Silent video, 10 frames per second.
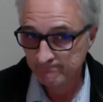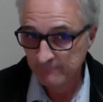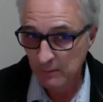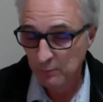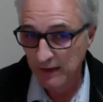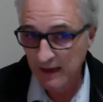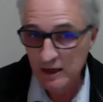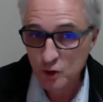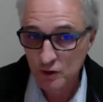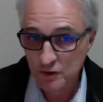
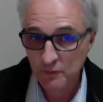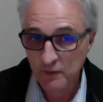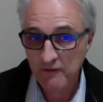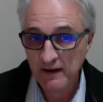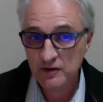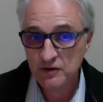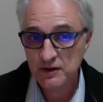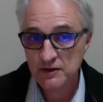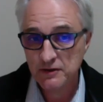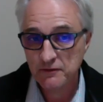implications from the facts
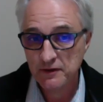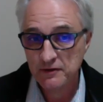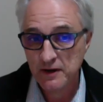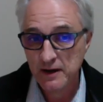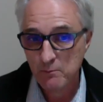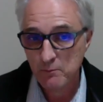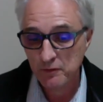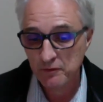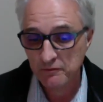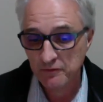is that there's a number
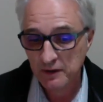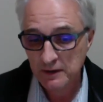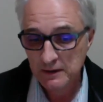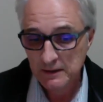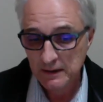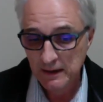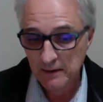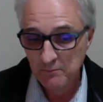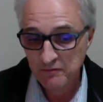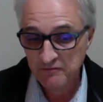of
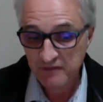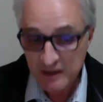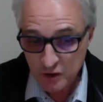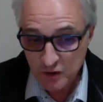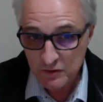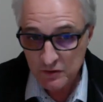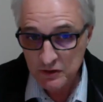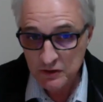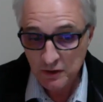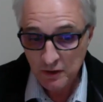
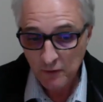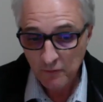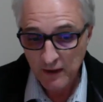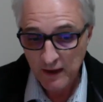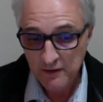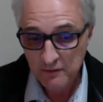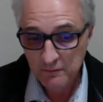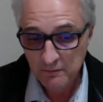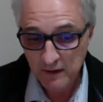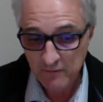features that
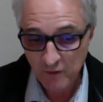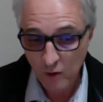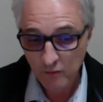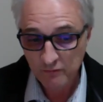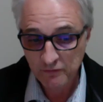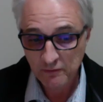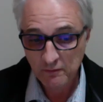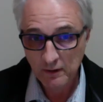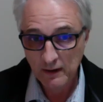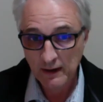involve
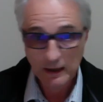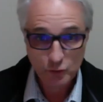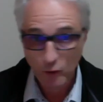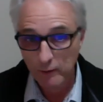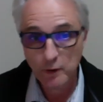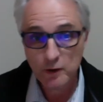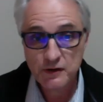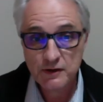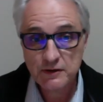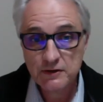electronic
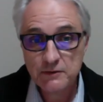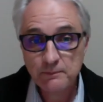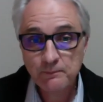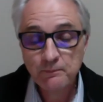processes,